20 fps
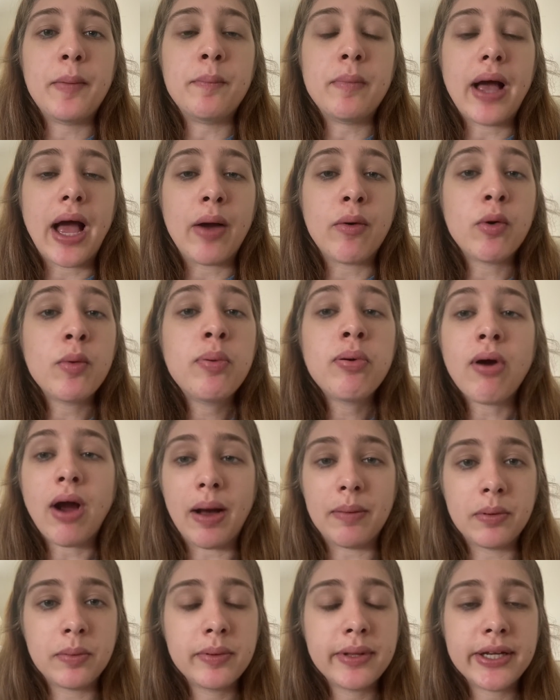I will
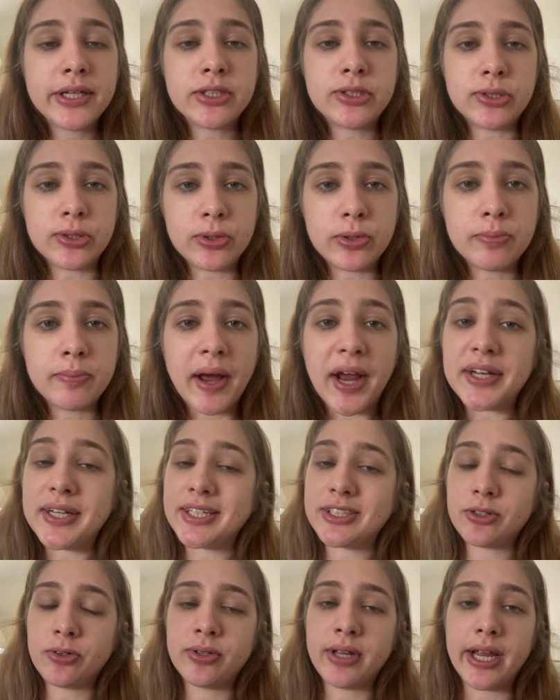probably do my
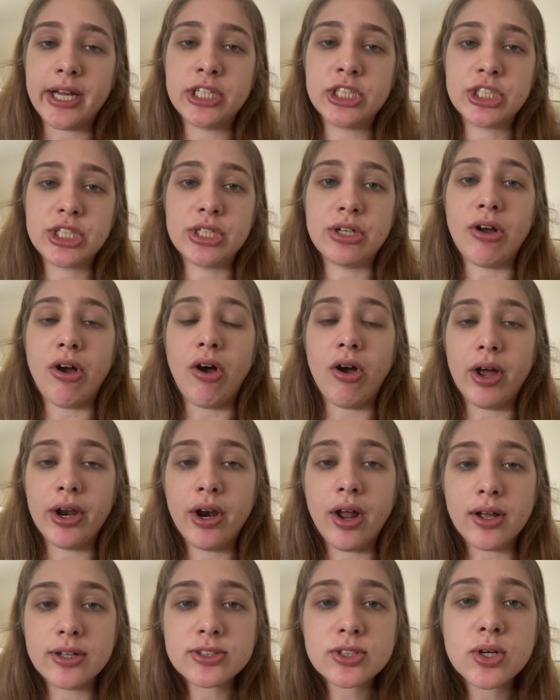dissertation on
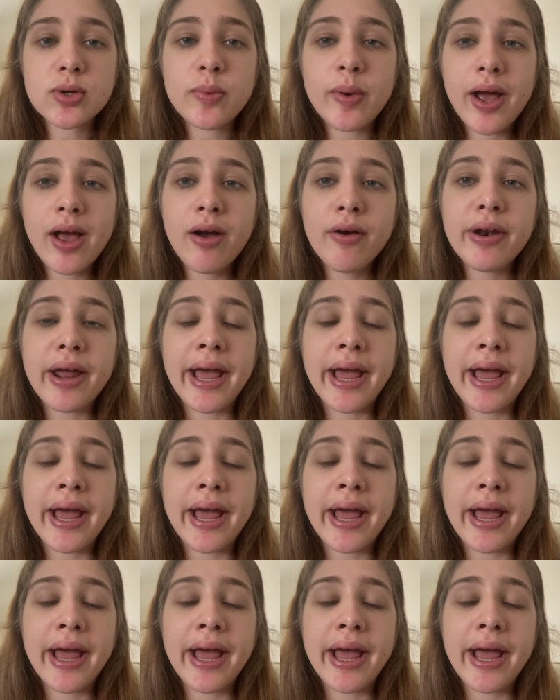Oscar Wilde.